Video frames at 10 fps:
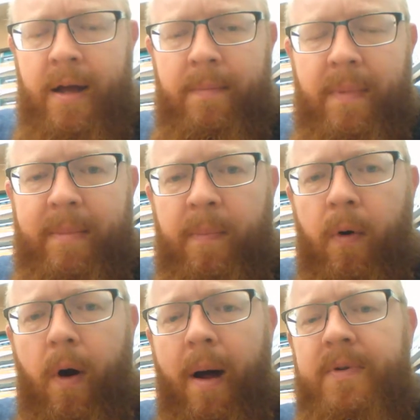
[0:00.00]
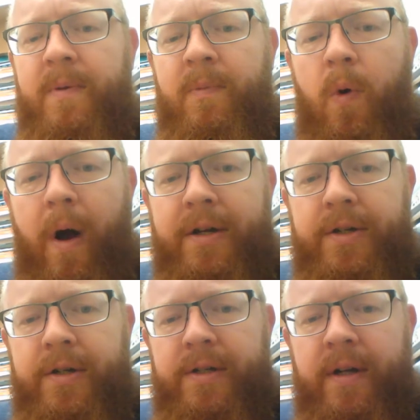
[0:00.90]
maybe prompt some
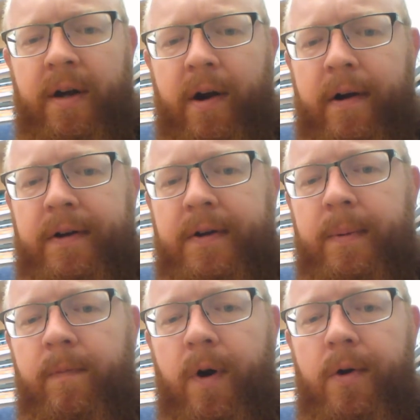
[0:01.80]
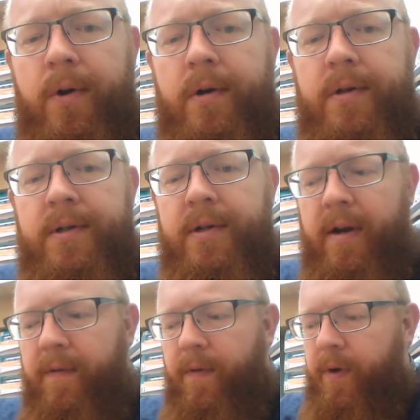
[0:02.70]
questions, encourage some further
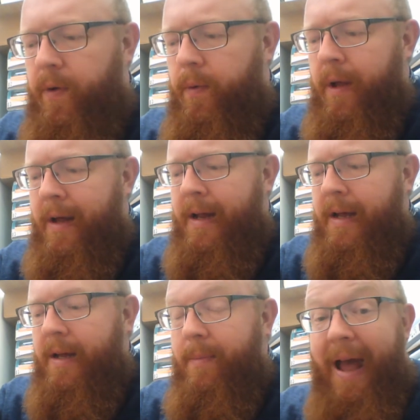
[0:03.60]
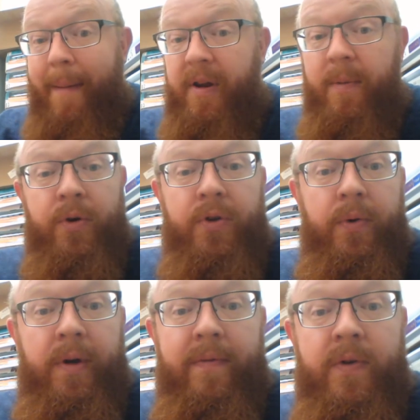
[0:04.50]
study for you. Be happy to pursue
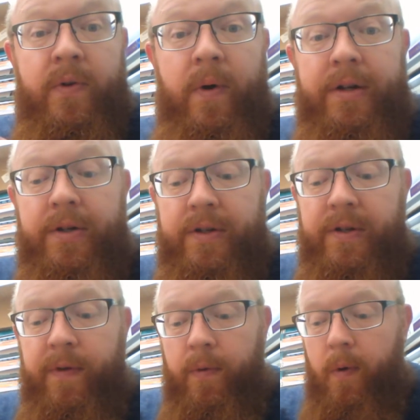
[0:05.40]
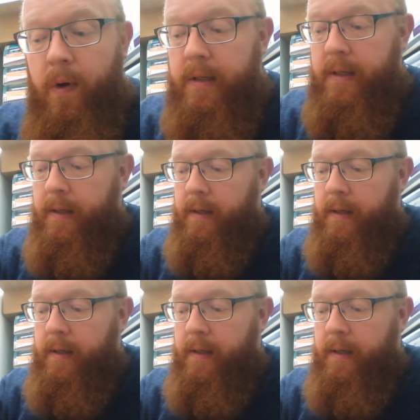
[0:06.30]
any of those questions if you want.